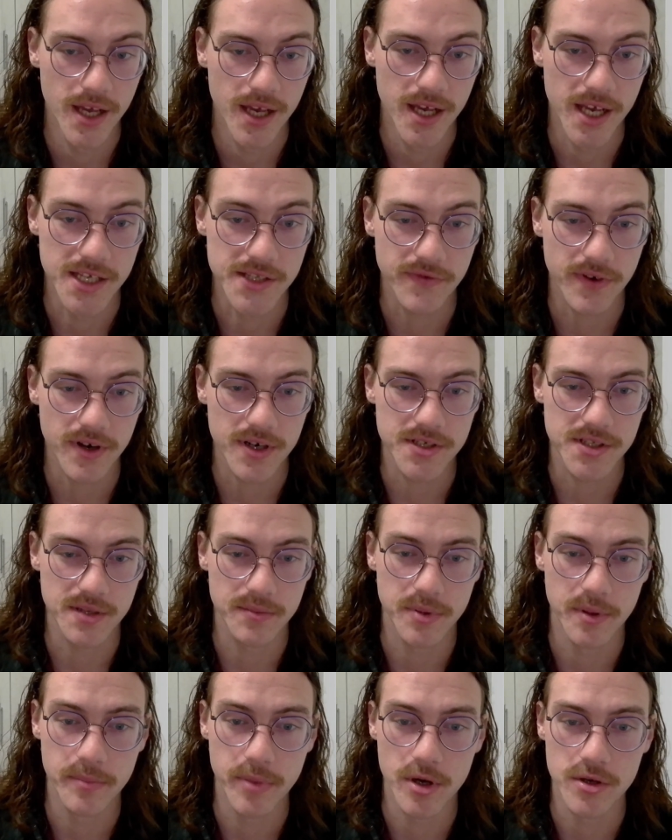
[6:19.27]
As far as the
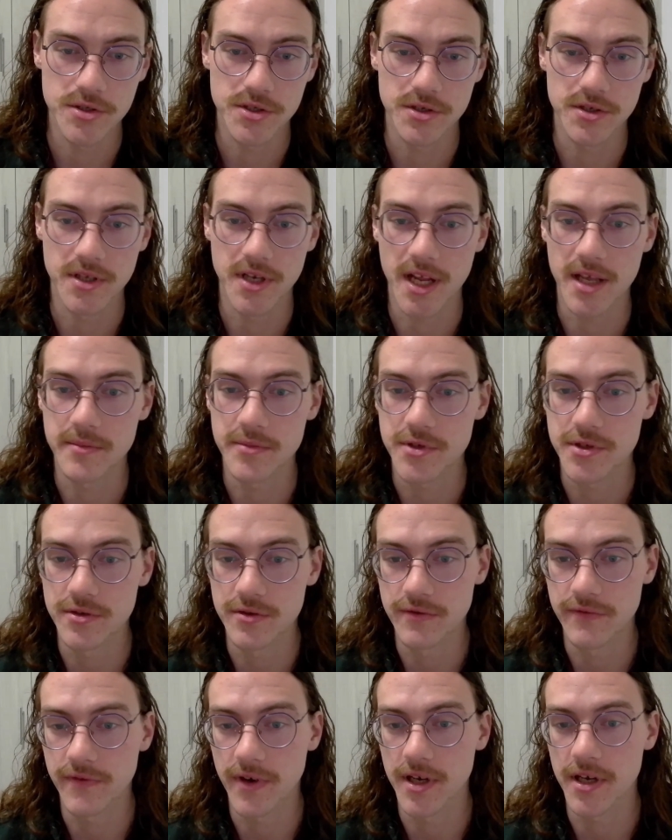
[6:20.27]
proposal, it aims
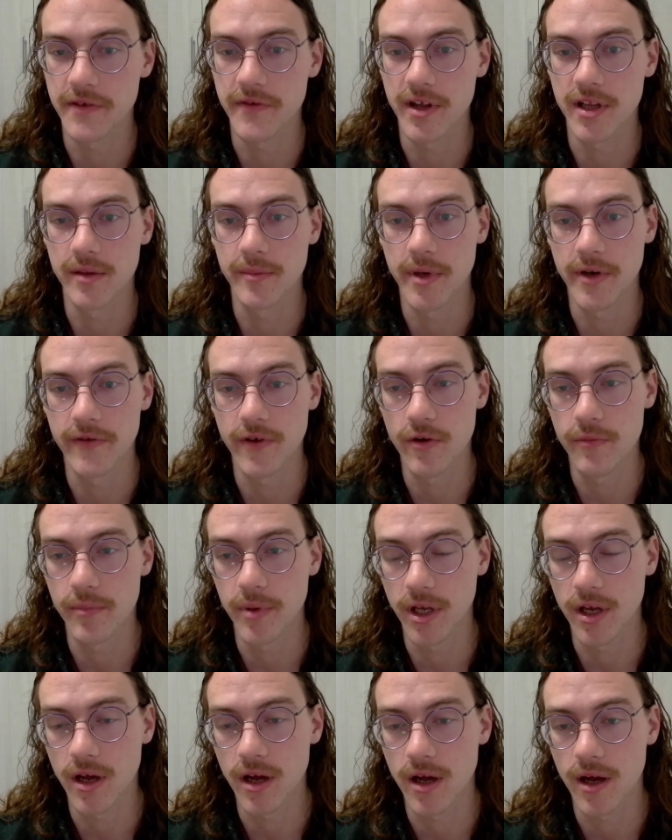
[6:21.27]
to fund development of
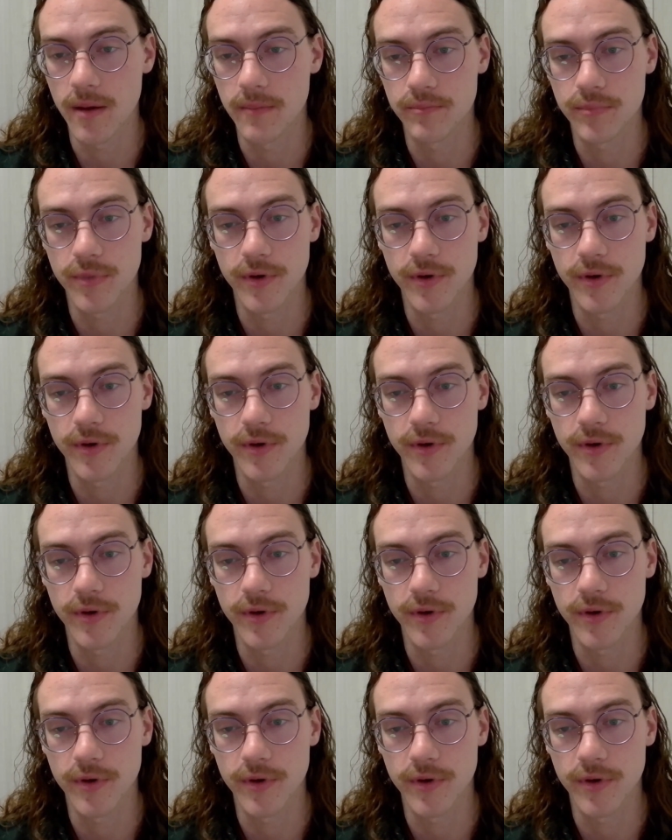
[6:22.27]
OpenComm,